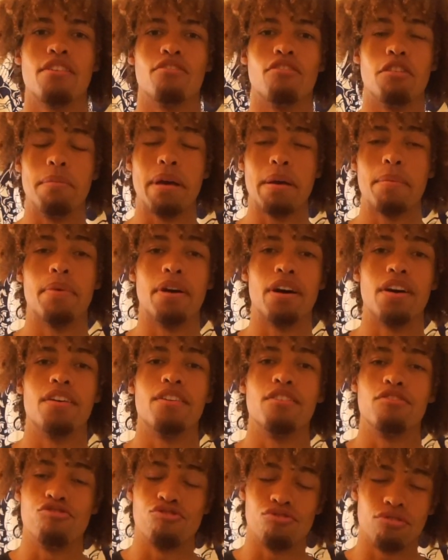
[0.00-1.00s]
Remember,
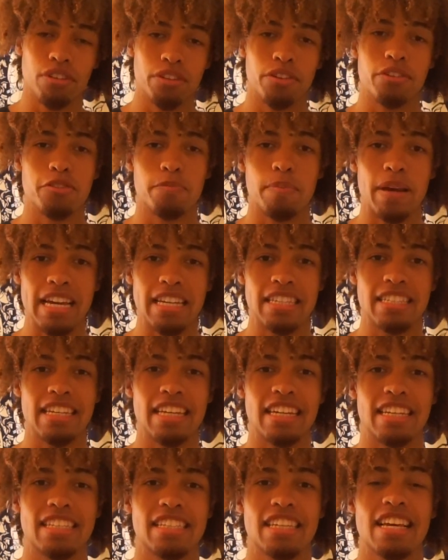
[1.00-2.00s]
drill those
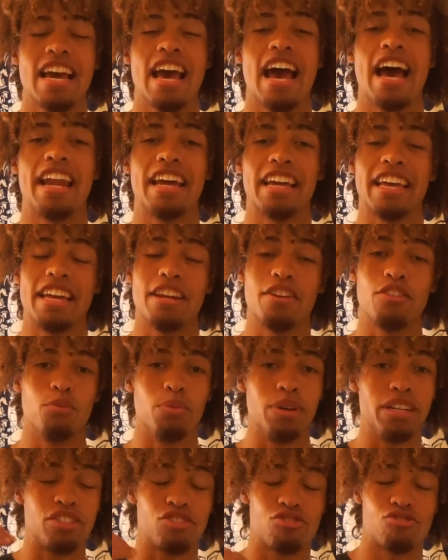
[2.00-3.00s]
basics. And again,
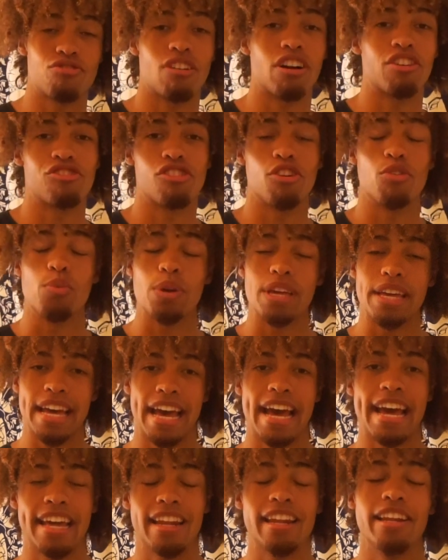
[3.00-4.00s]
with structure, we
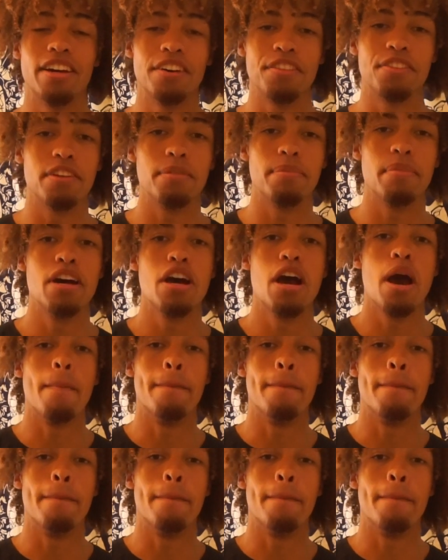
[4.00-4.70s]
can learn them.